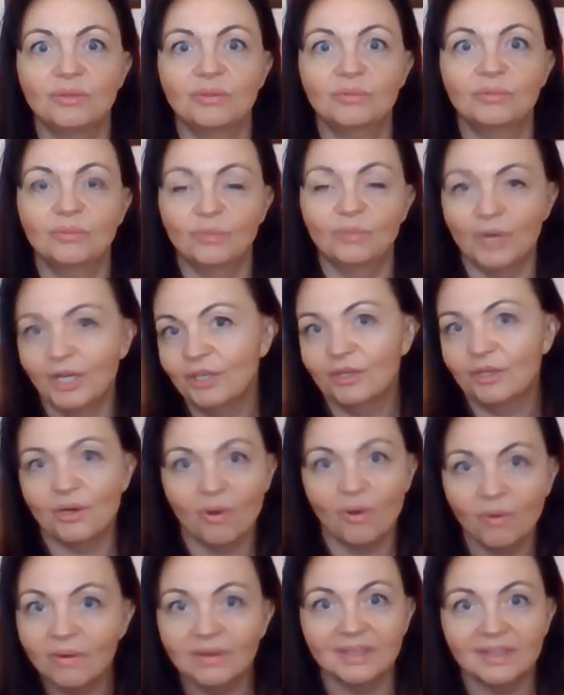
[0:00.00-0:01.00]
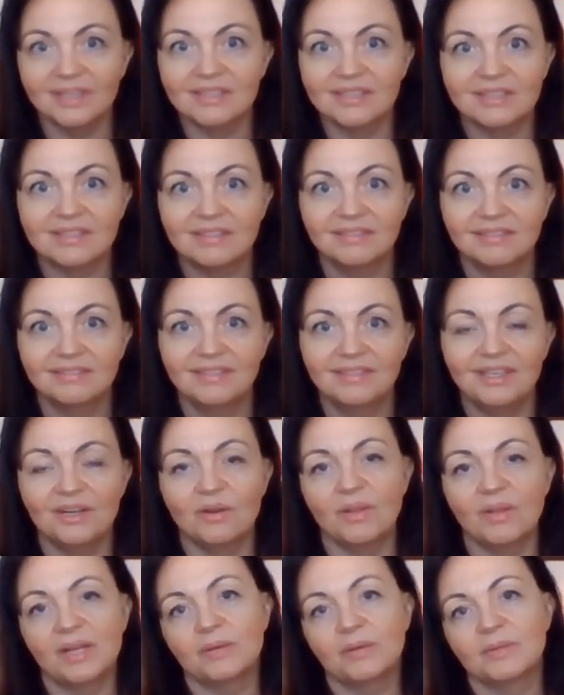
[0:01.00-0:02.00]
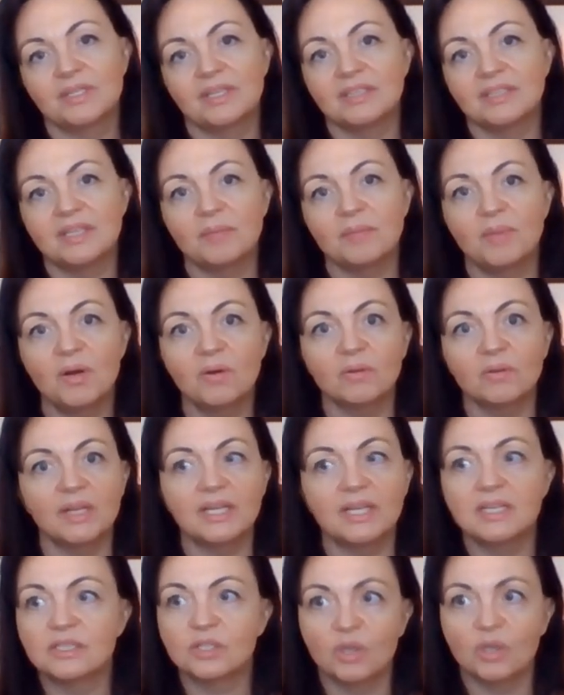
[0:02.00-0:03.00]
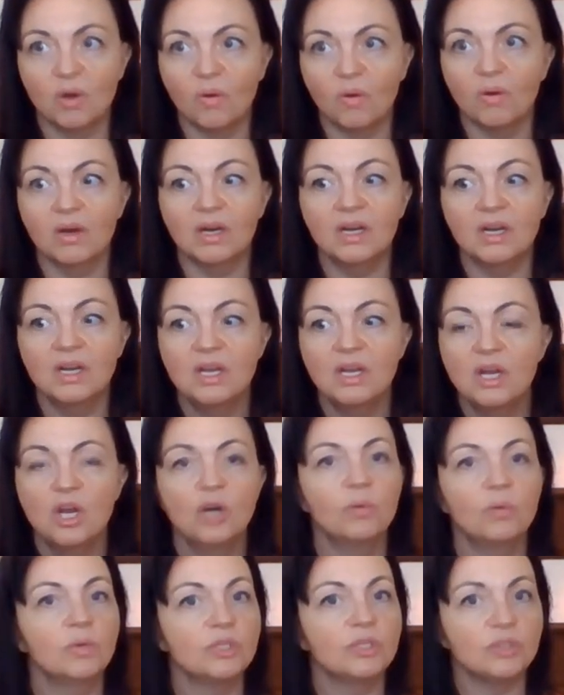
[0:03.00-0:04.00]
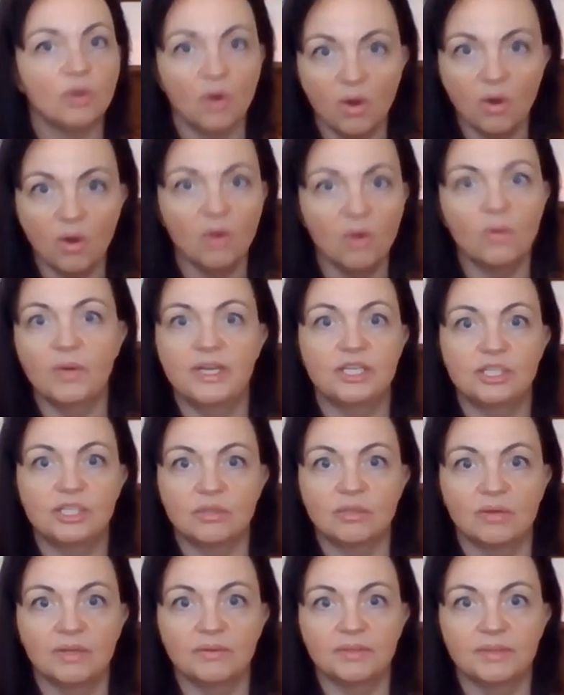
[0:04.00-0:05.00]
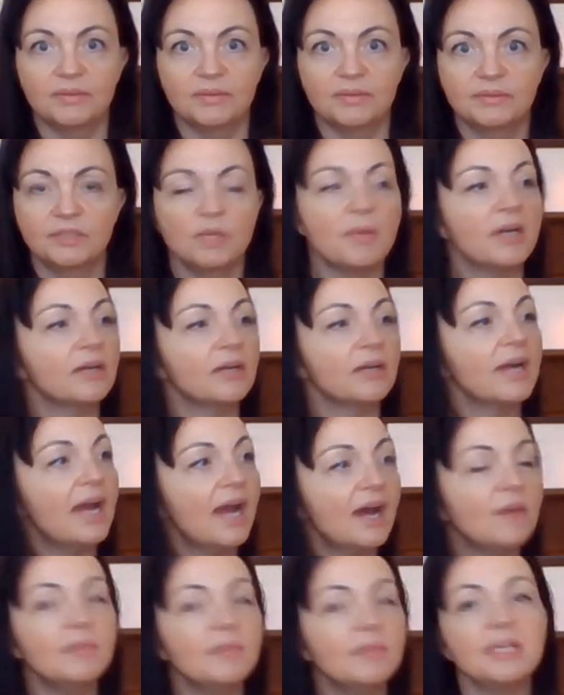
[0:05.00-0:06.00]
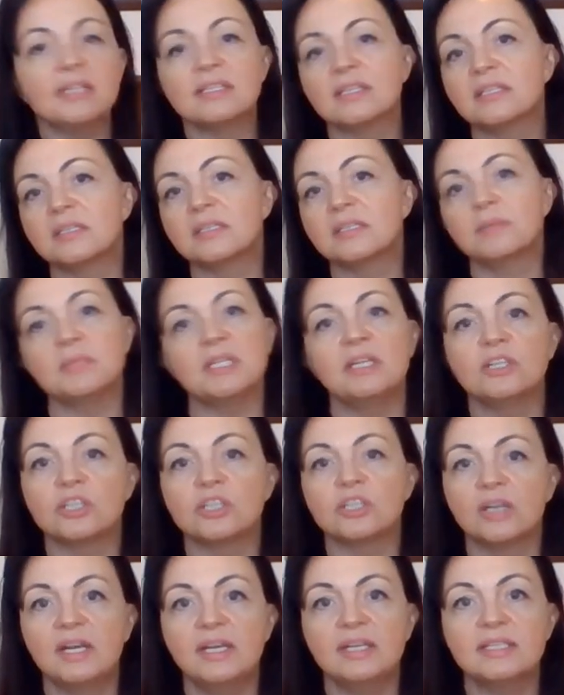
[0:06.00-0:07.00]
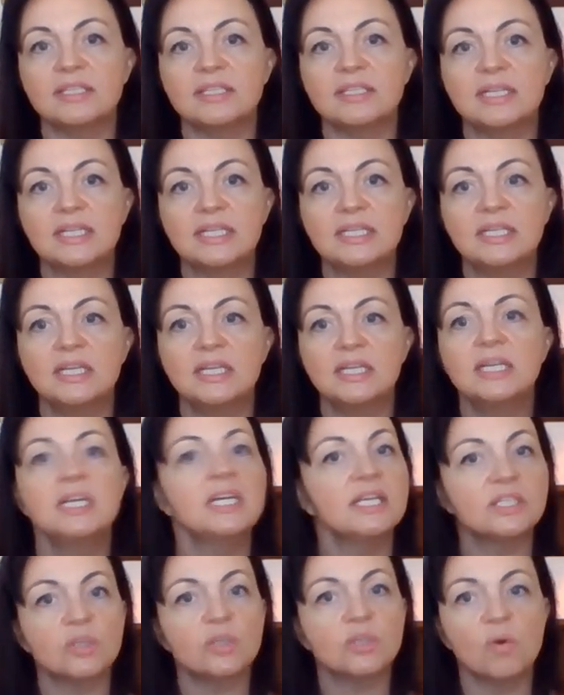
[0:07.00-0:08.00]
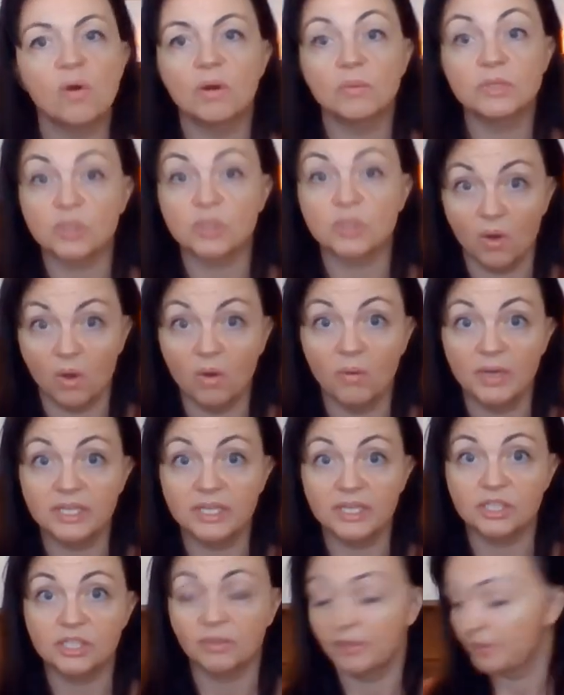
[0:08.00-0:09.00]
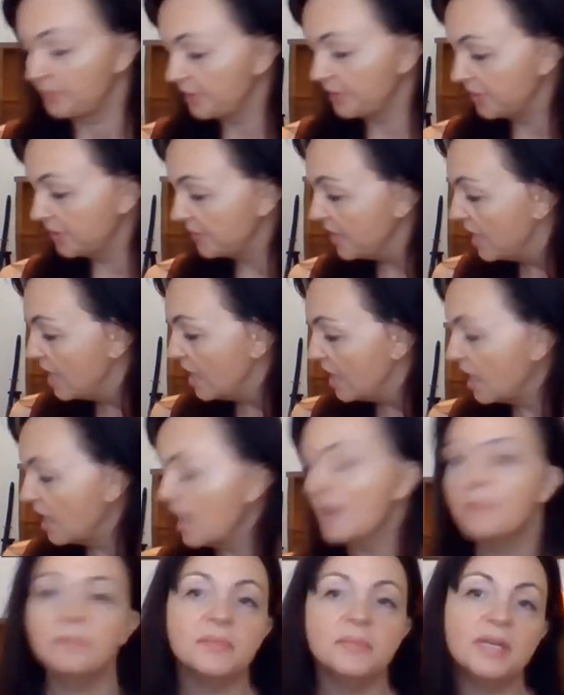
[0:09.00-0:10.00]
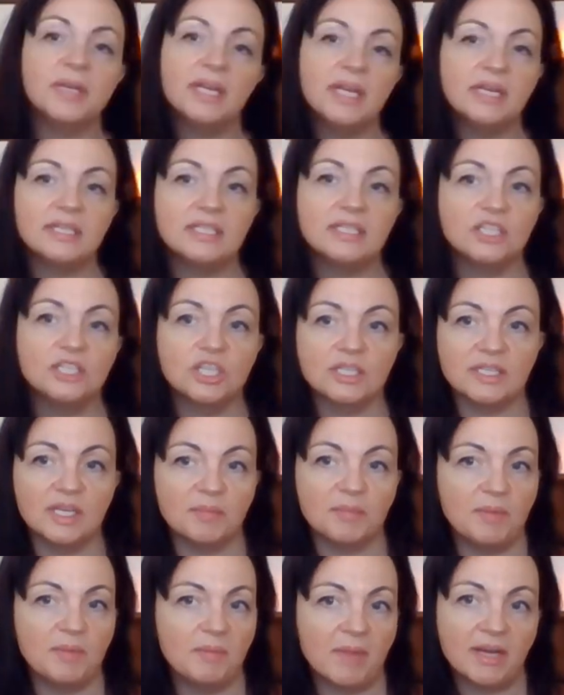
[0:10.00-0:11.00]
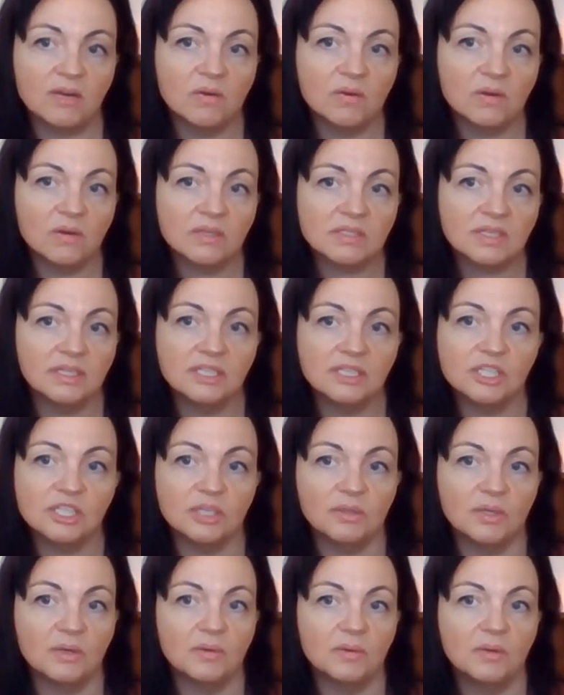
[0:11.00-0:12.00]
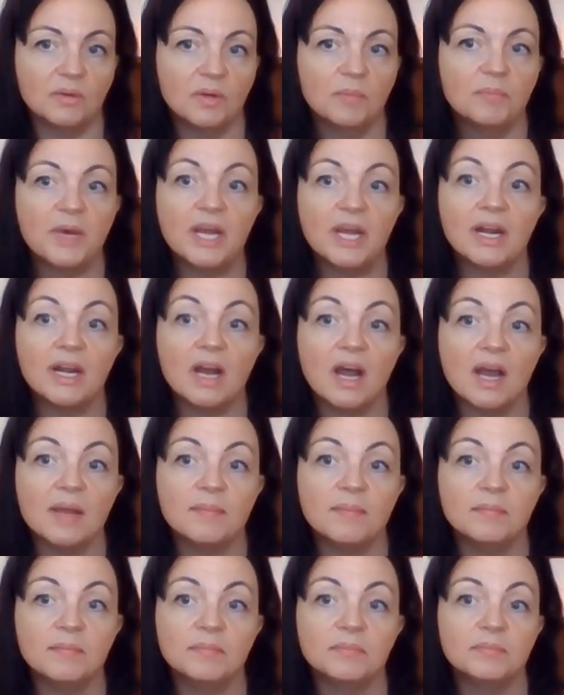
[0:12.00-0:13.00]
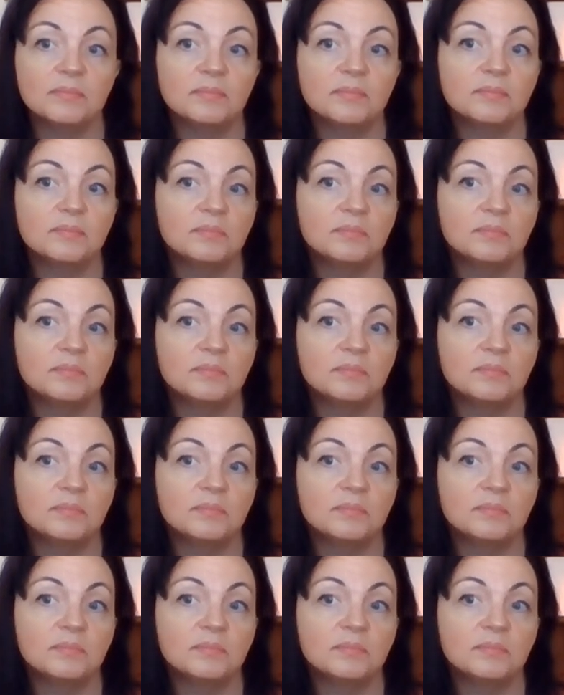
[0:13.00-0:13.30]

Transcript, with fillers: to what your core is. You know, like with Sensei Poage, like his core was always Shorin-ryu. No matter how many systems he trained in, his core was always Shorin-ryu. Um, it's just like me. My core is Kenshodo, but I'm